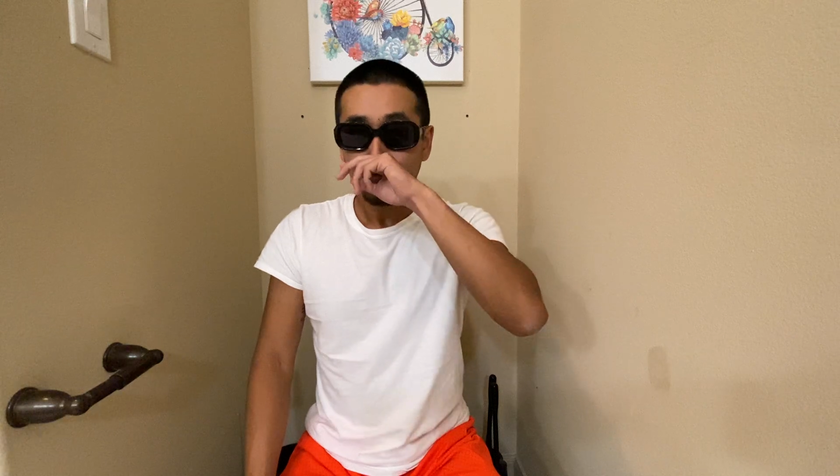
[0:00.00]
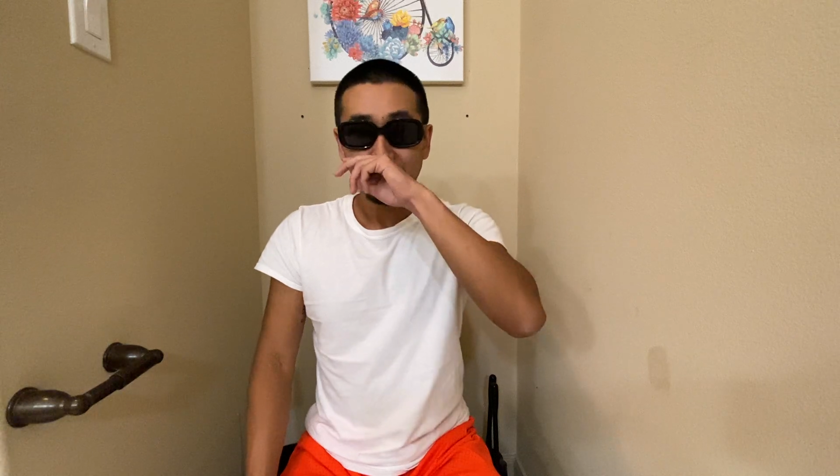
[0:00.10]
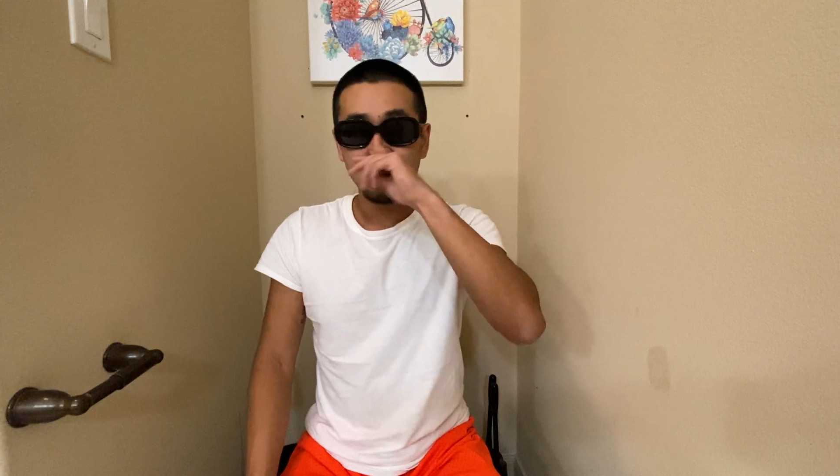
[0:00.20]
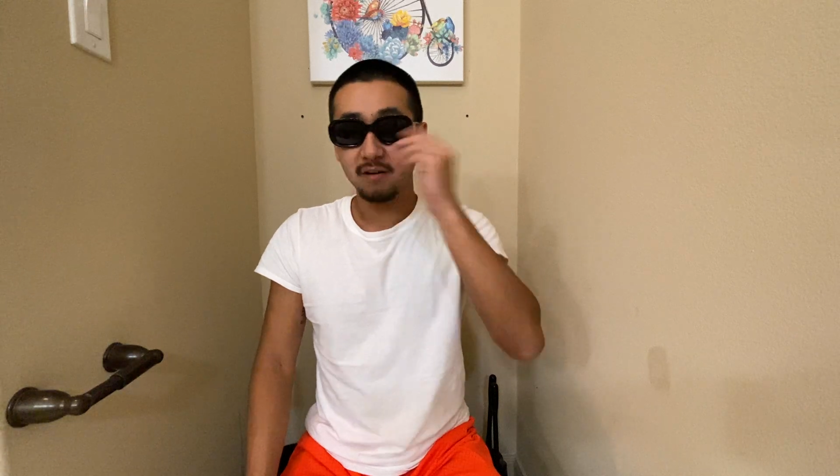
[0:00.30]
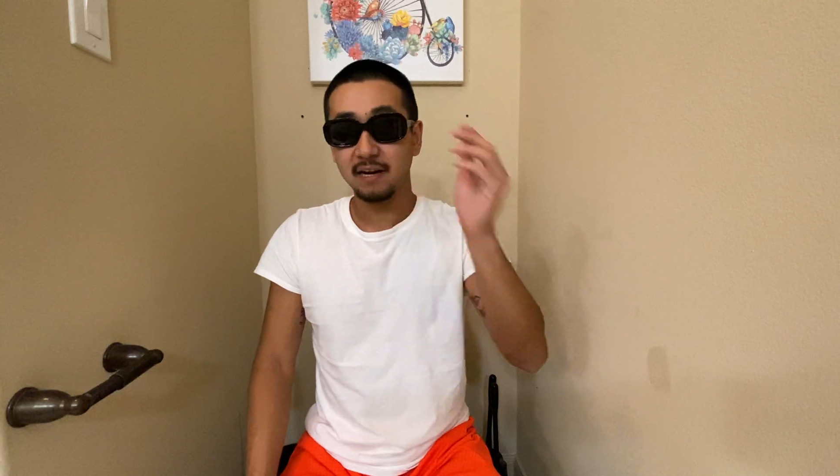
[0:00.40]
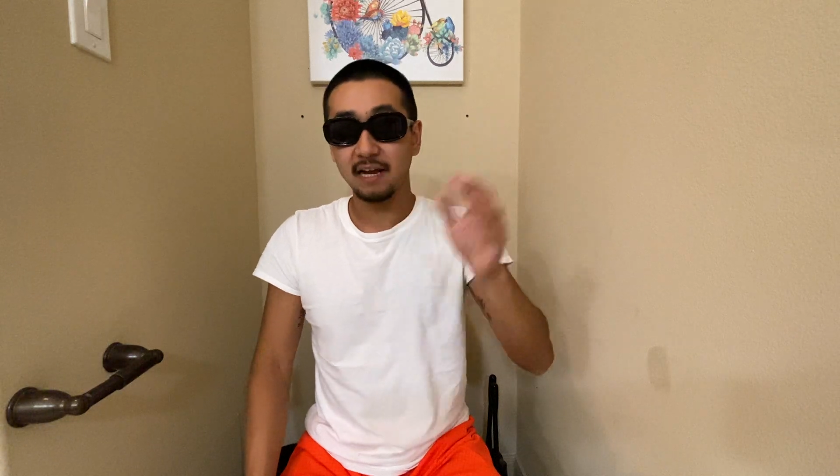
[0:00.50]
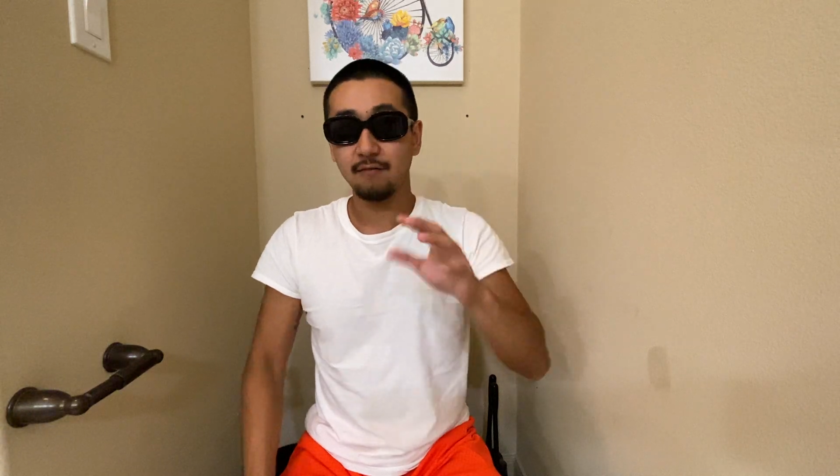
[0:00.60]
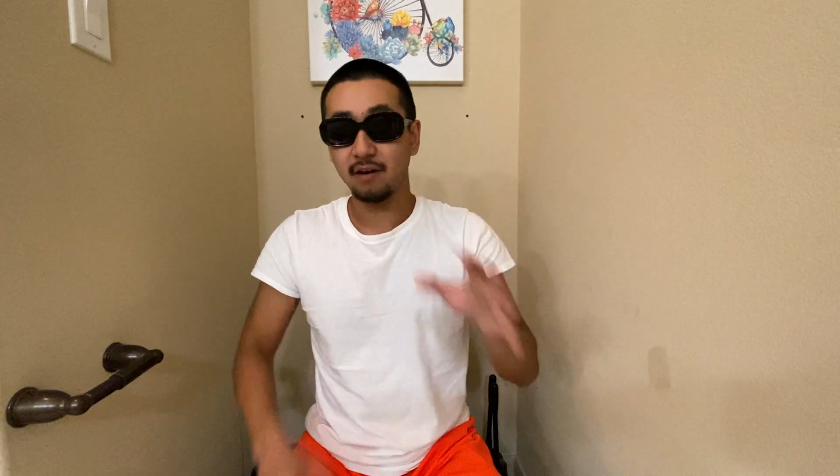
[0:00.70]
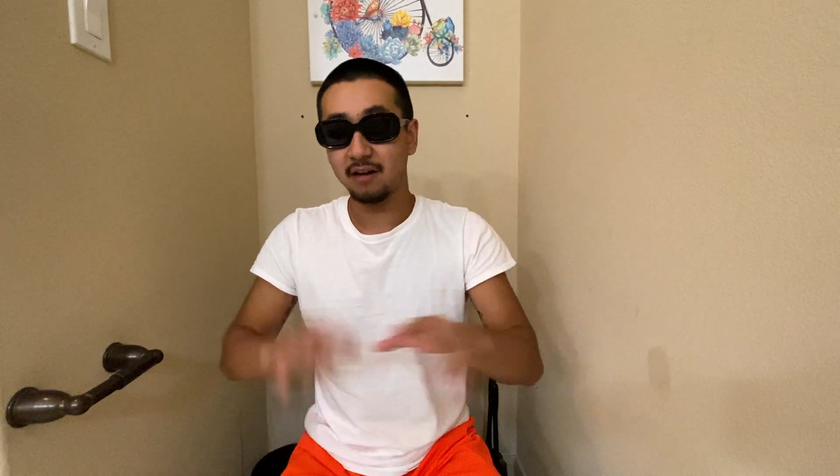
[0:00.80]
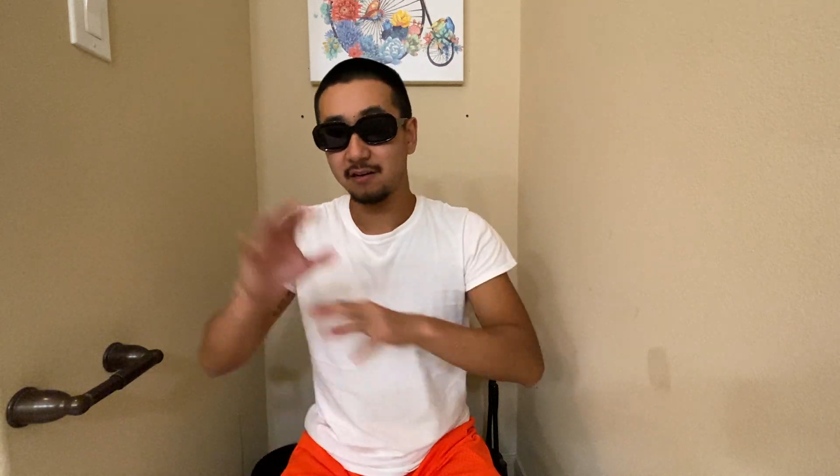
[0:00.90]
You're going to have
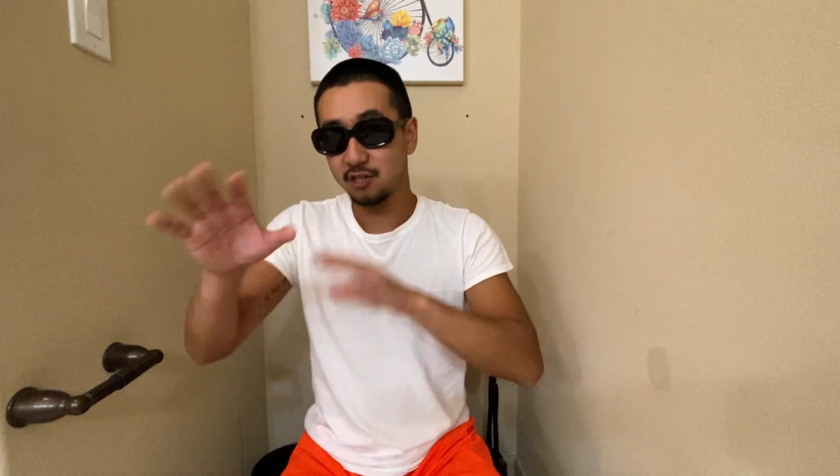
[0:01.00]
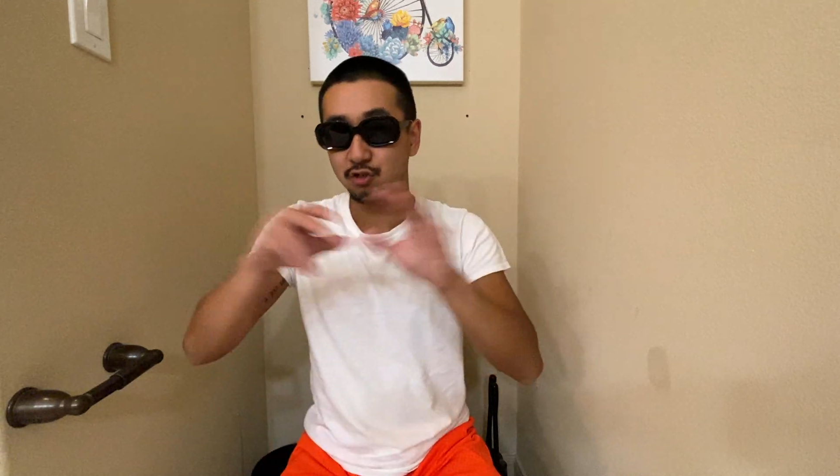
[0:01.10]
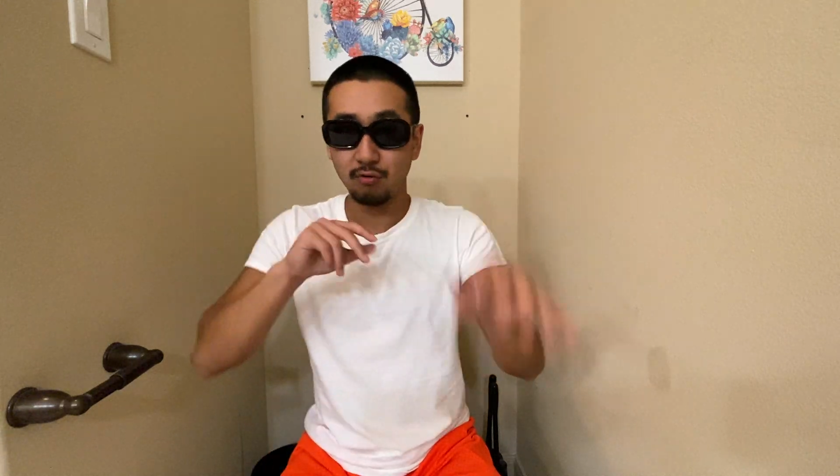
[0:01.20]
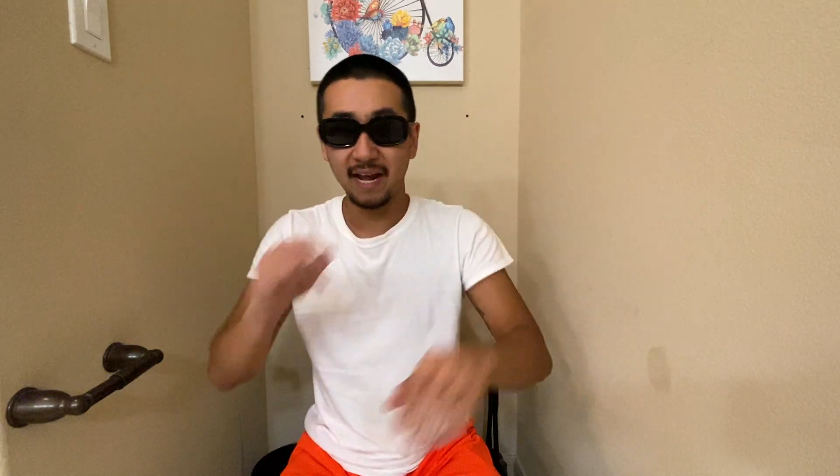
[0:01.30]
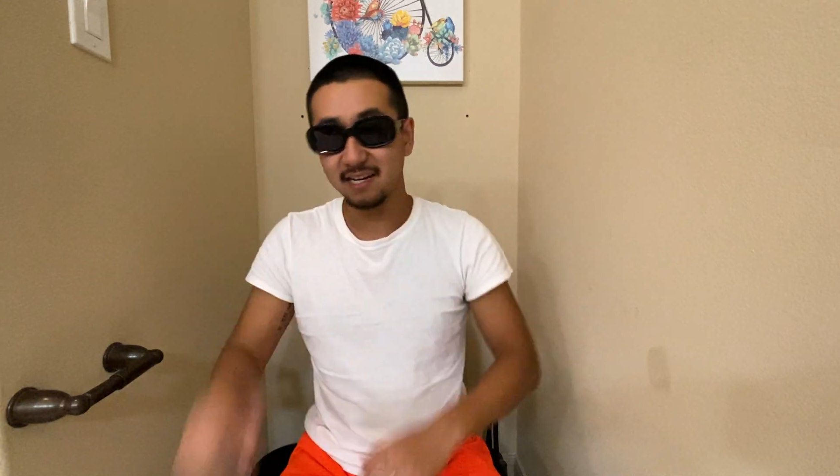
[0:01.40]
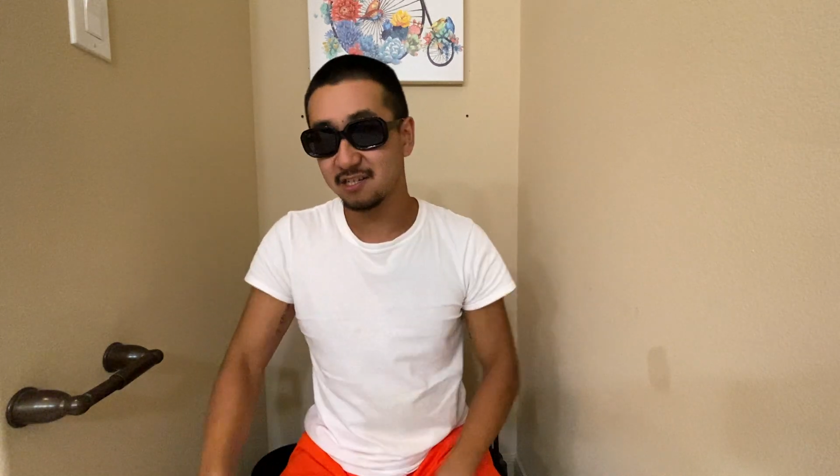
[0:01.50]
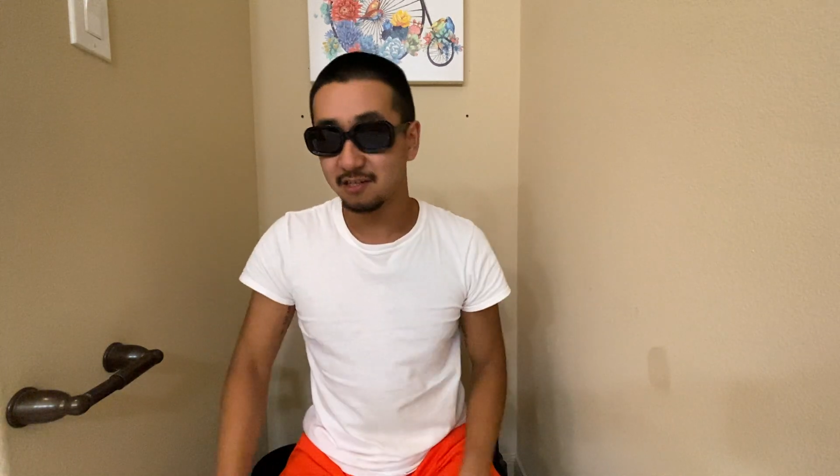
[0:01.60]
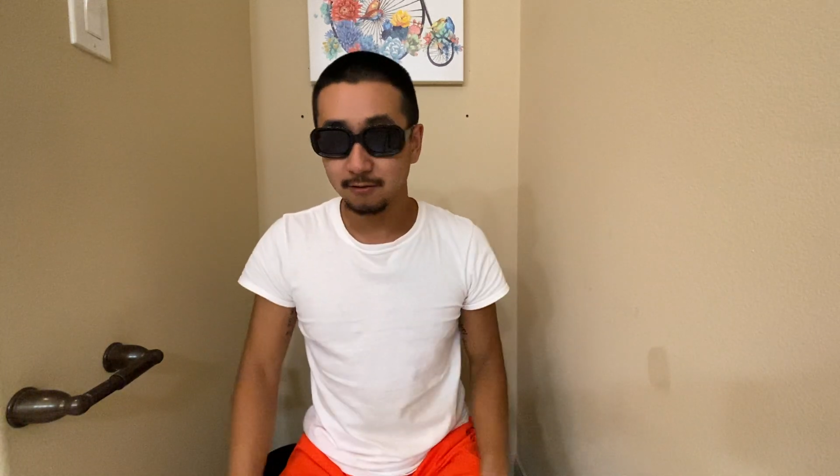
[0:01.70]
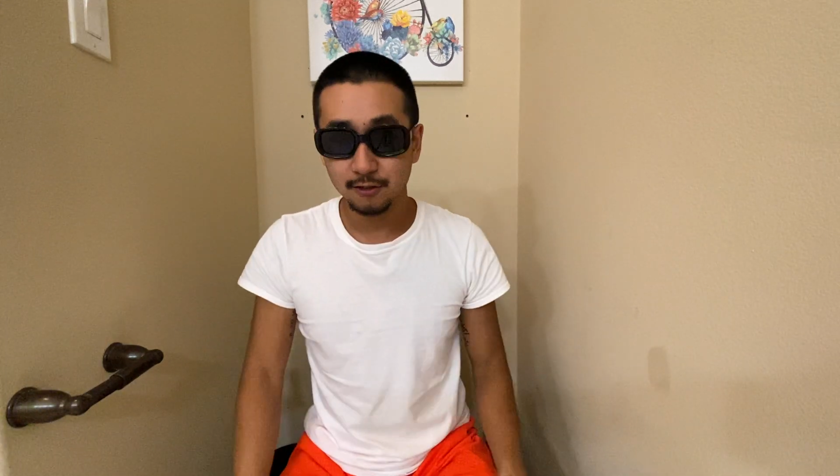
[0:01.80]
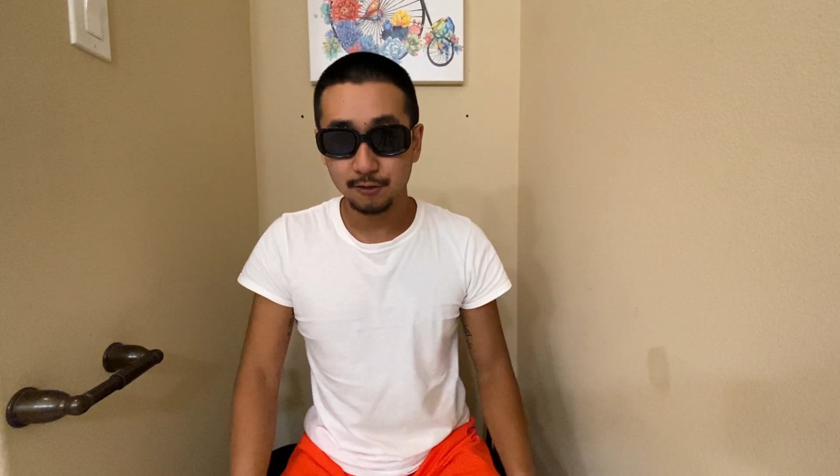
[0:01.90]
a lot of
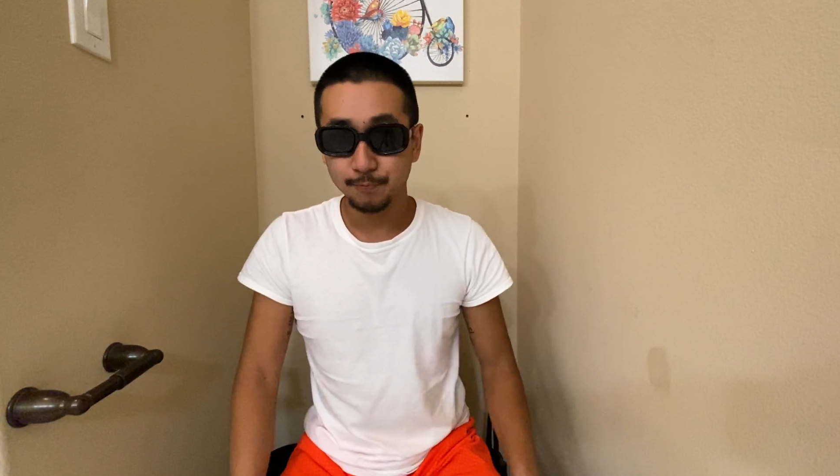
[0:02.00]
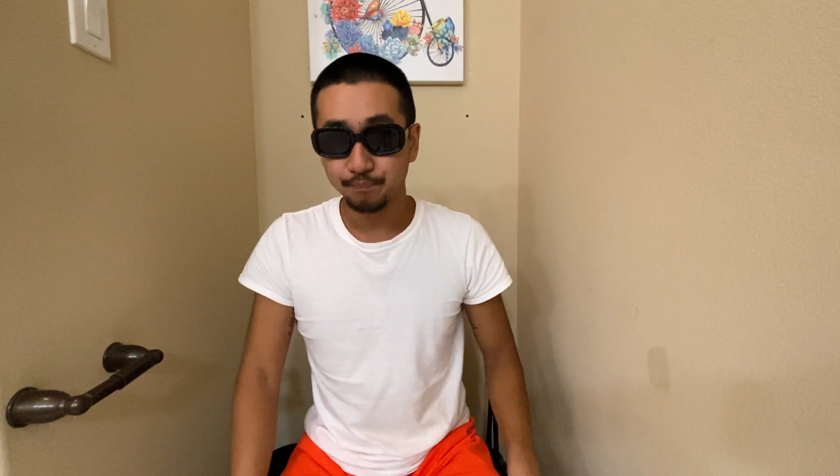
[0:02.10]
distractions